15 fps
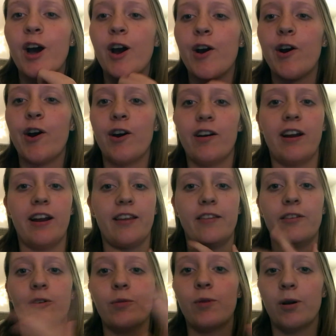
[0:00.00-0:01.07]
Alright,
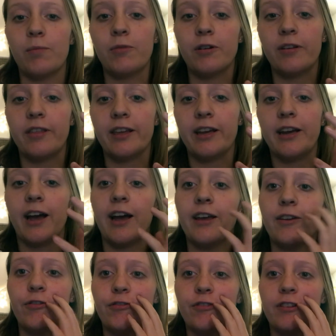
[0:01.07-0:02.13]
so one more thing I
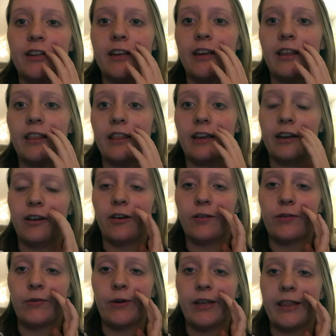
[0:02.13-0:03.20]
usually think
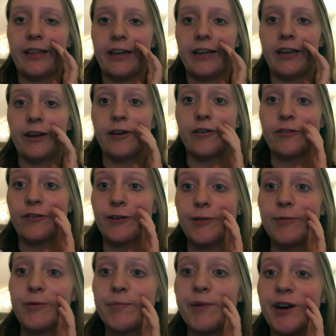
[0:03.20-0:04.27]
of when thinking of
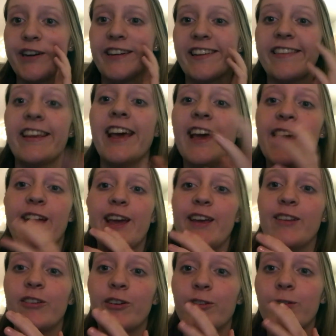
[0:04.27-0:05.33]
Christmas markets
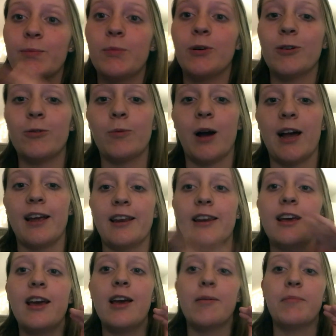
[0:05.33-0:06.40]
is also mulled
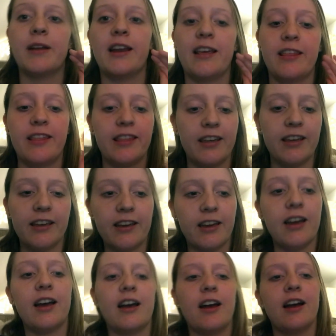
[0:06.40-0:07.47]
wine, but I think
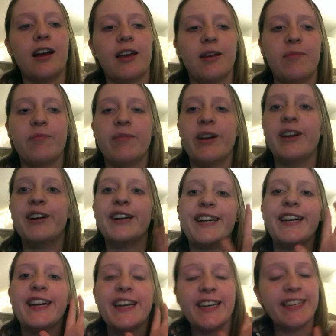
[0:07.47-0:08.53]
I'm
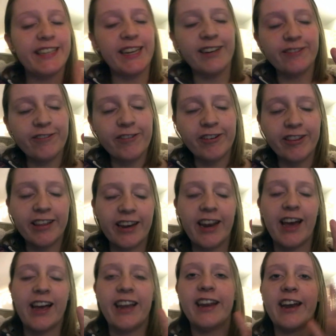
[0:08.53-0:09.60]
done for the
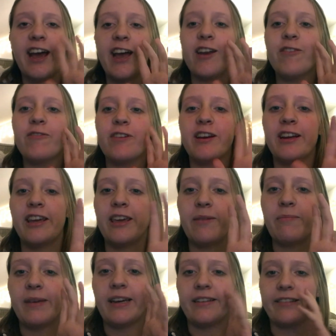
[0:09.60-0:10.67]
night. I don't want to
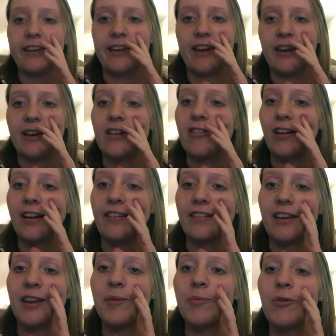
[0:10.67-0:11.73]
keep mixing any
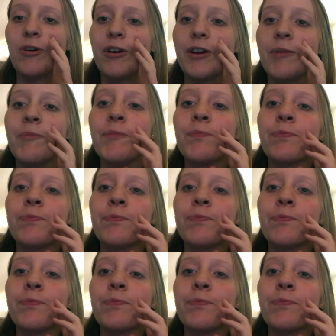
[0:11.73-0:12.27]
drinks anymore.